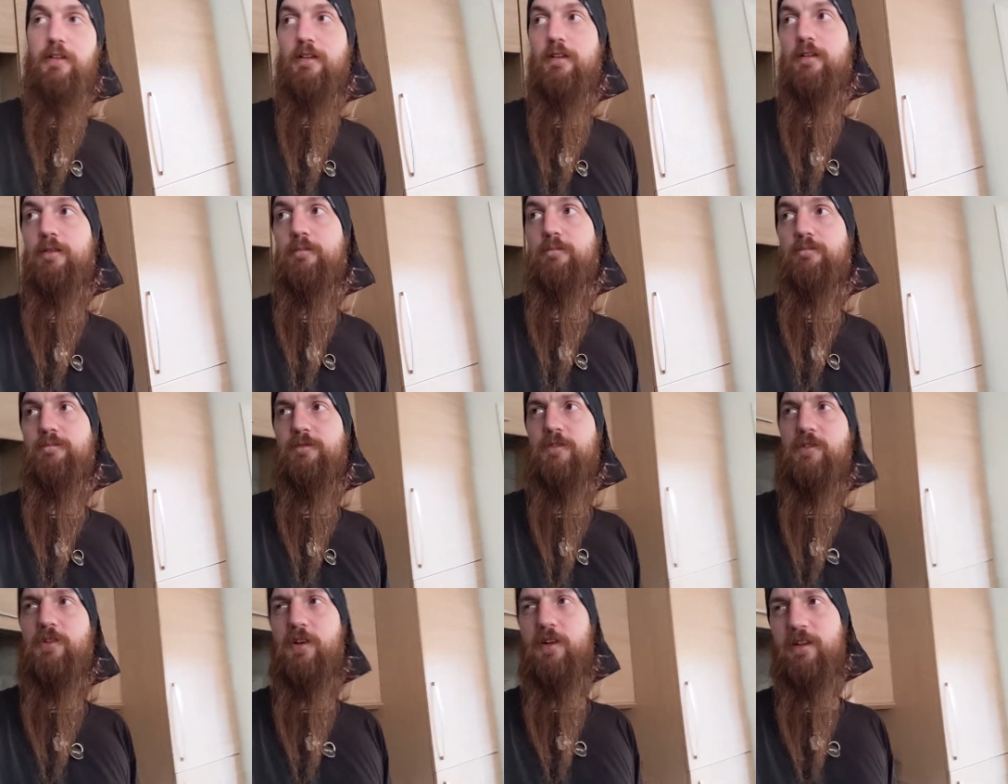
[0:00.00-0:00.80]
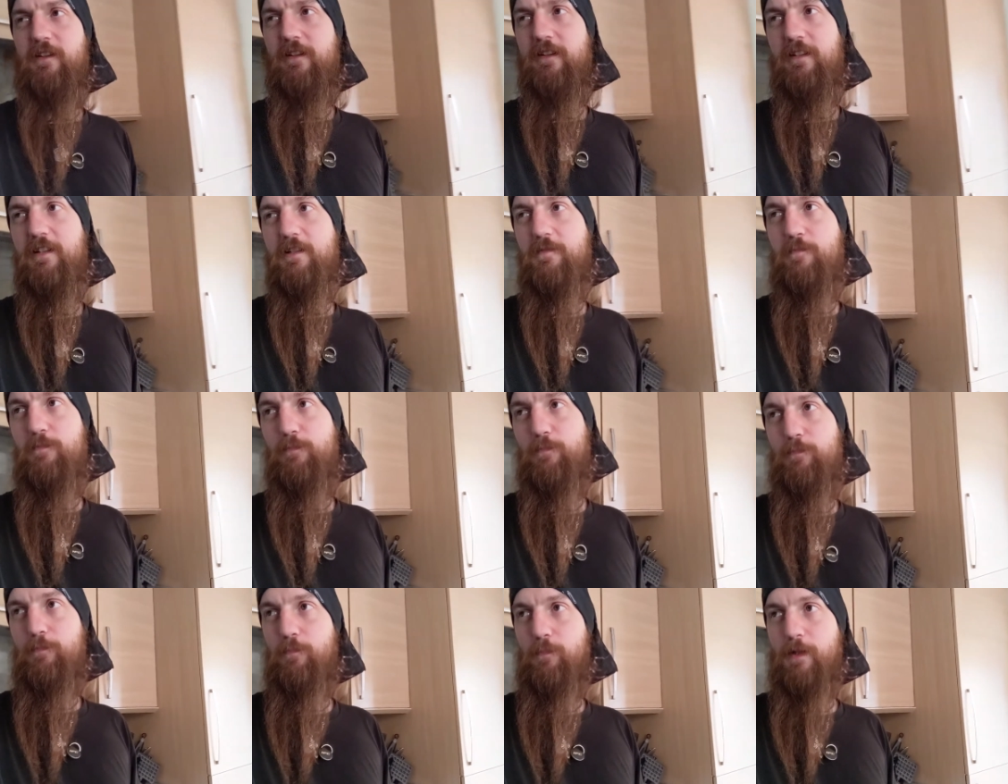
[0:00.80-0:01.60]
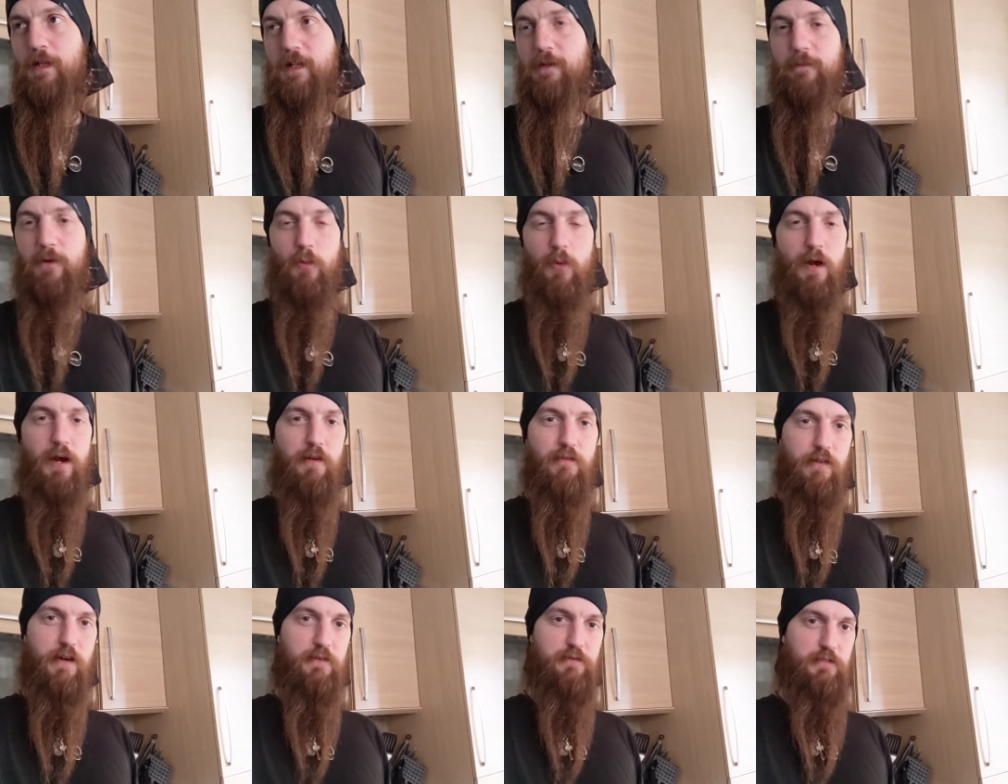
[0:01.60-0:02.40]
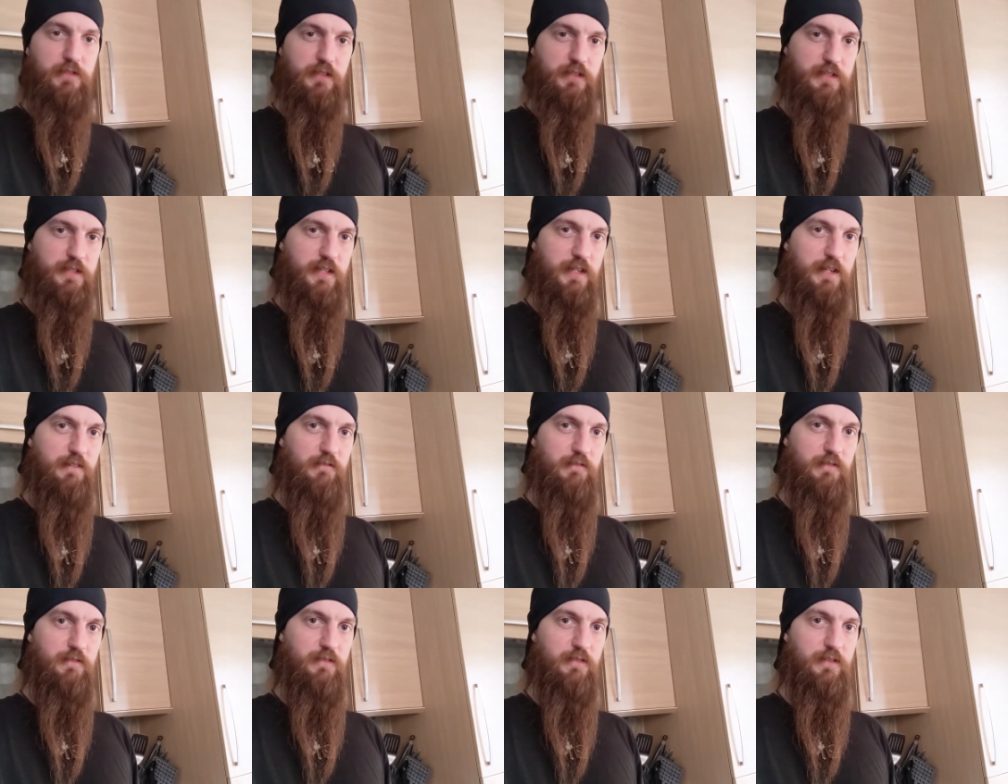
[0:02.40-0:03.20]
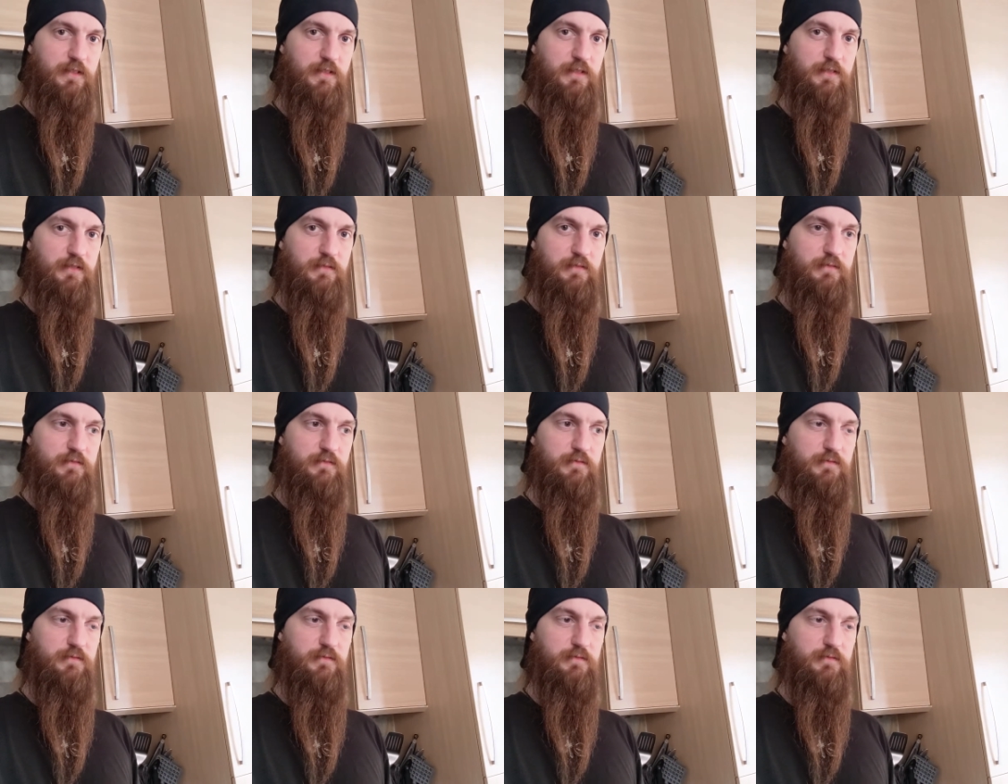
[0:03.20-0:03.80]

um, until I can at least plink my way around the guitar and. and